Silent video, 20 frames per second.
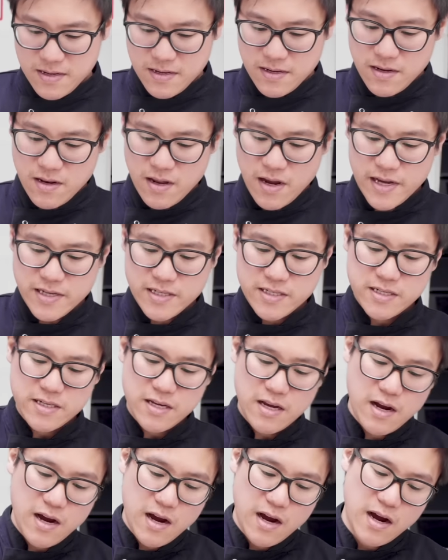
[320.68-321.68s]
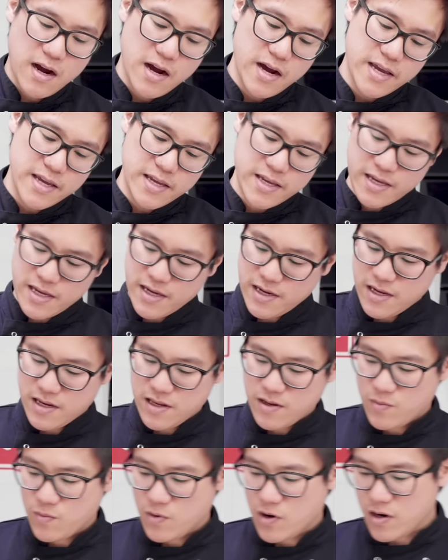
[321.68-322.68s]
Nice high heat
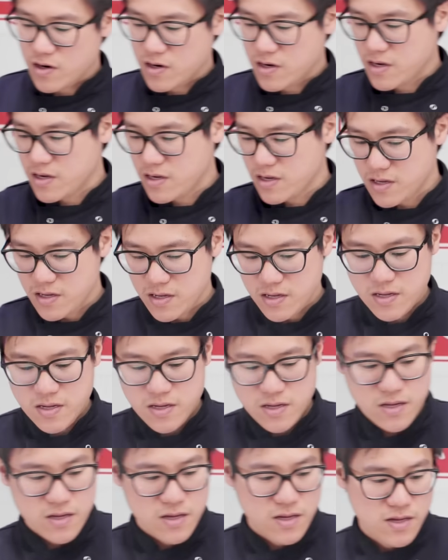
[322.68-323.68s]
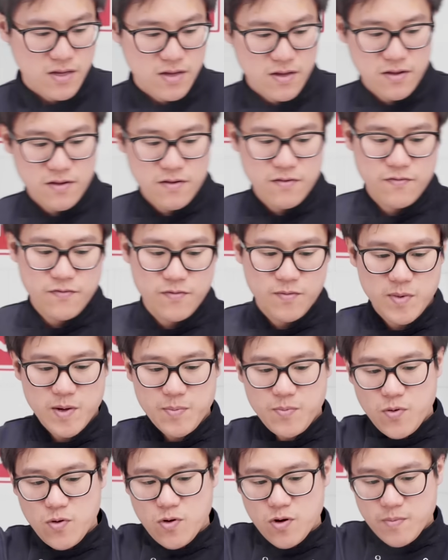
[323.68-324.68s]
in the wok for my
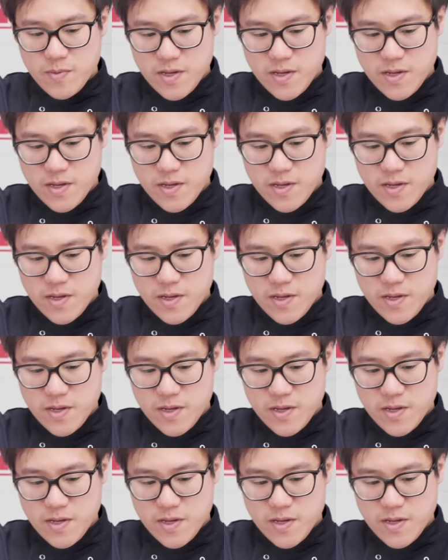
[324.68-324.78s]
pork